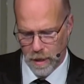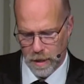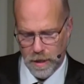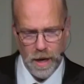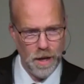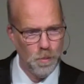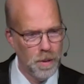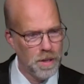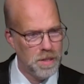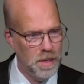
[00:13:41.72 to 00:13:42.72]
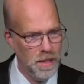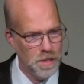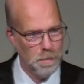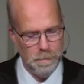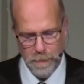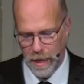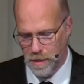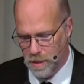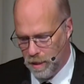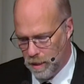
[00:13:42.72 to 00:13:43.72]
God works in these
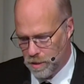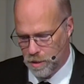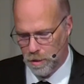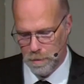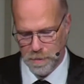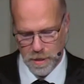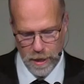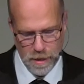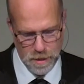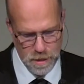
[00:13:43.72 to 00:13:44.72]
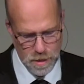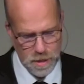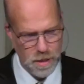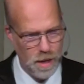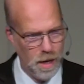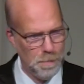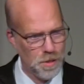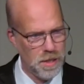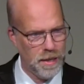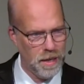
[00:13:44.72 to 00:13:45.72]
amazing circumstances, almost
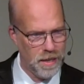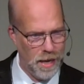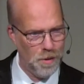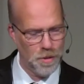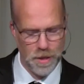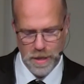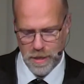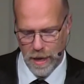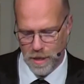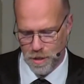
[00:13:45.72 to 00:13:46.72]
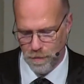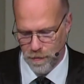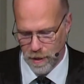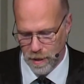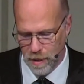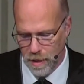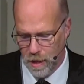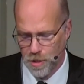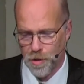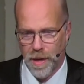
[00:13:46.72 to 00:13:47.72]
like a counter catastrophe,
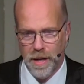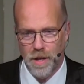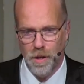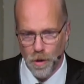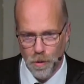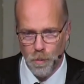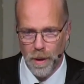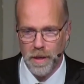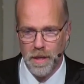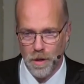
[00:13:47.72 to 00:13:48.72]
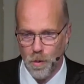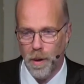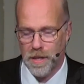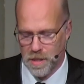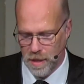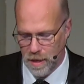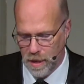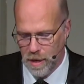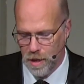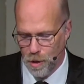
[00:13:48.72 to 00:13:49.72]
so that no one can question
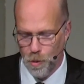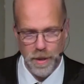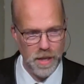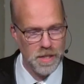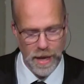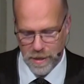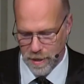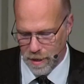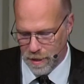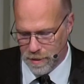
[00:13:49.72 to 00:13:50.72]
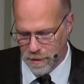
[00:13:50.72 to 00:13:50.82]
who it is that did it.